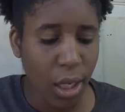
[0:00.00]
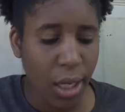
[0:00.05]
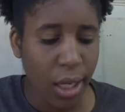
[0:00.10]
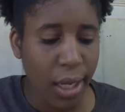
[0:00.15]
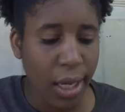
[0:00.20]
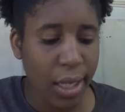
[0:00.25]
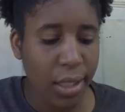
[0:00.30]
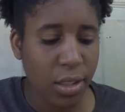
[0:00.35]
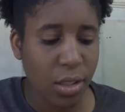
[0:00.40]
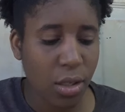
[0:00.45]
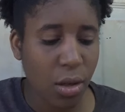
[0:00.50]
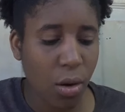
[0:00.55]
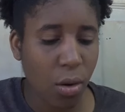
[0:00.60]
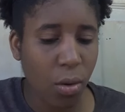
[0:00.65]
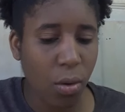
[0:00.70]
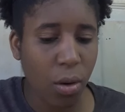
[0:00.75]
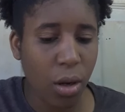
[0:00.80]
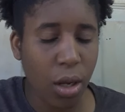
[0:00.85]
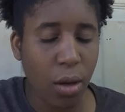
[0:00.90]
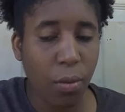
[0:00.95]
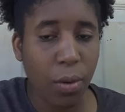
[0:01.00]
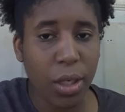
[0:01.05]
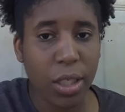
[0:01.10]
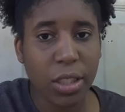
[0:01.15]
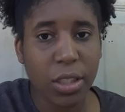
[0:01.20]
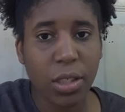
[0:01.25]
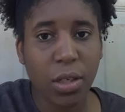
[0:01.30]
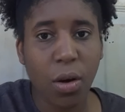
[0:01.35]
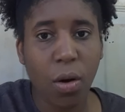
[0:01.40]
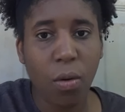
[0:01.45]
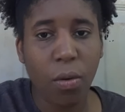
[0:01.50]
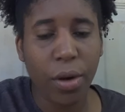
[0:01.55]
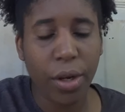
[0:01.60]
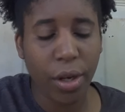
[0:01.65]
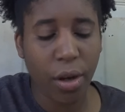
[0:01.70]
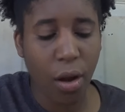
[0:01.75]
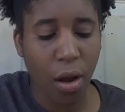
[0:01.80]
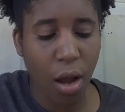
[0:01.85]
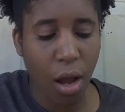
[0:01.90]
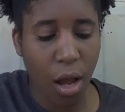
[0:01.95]
And so what is going,
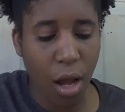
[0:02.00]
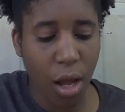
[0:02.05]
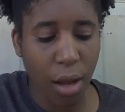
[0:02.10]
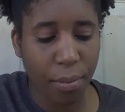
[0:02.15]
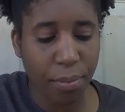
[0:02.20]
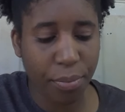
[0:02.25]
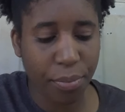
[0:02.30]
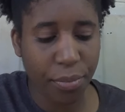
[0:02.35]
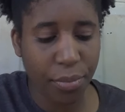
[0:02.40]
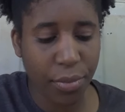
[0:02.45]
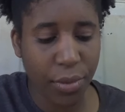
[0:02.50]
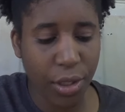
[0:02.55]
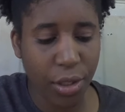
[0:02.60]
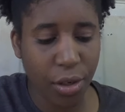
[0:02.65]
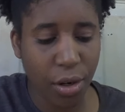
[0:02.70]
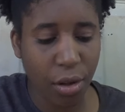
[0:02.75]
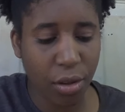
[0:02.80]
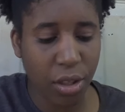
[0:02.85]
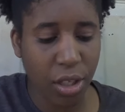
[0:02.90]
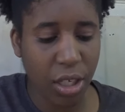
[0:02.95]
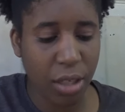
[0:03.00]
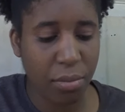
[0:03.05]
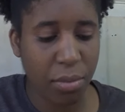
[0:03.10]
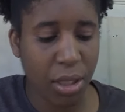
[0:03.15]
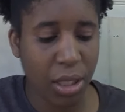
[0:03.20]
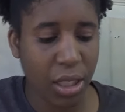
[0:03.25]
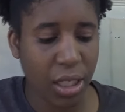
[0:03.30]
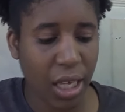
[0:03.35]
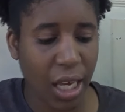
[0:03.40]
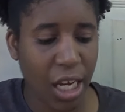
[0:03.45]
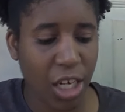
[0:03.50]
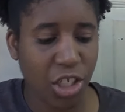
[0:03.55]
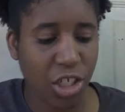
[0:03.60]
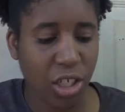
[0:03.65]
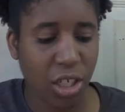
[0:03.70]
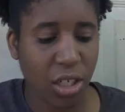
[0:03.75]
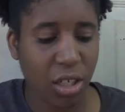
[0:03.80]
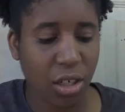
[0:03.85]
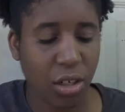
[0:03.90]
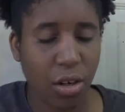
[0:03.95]
you know, the
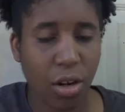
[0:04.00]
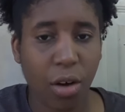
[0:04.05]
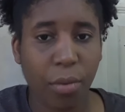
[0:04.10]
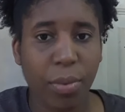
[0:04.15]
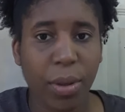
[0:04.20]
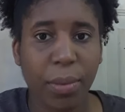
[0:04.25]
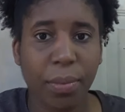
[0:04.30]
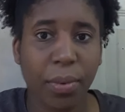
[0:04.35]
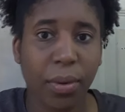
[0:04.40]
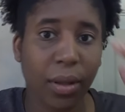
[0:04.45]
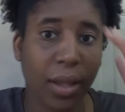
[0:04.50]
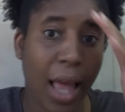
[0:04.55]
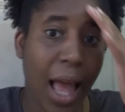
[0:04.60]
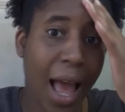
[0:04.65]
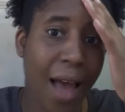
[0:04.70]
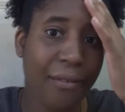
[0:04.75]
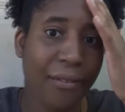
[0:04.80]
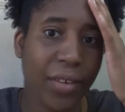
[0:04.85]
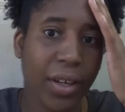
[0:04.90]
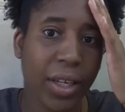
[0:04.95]
humiliation, you know, people laugh at